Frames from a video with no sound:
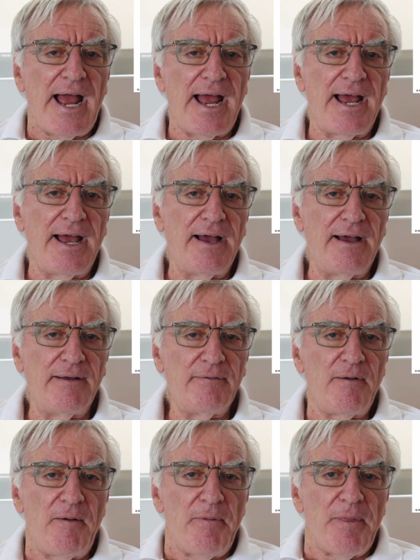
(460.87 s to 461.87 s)
and
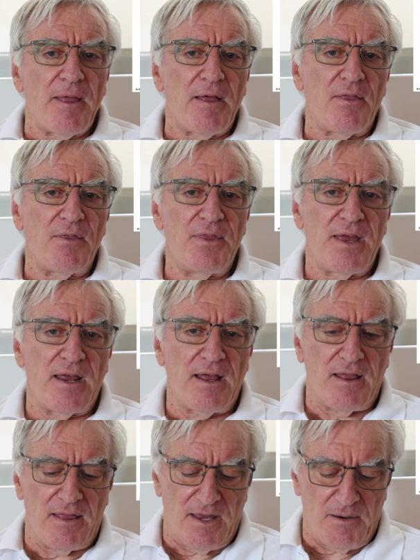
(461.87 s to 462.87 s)

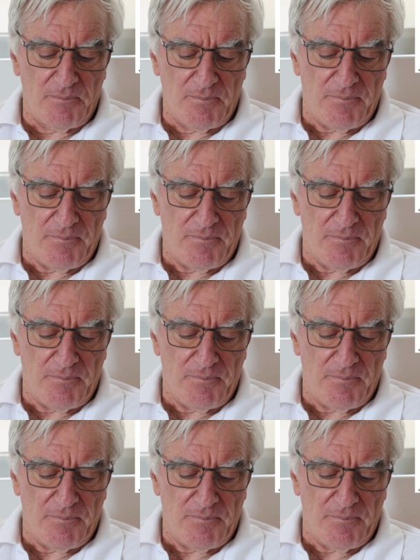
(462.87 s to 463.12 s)
there's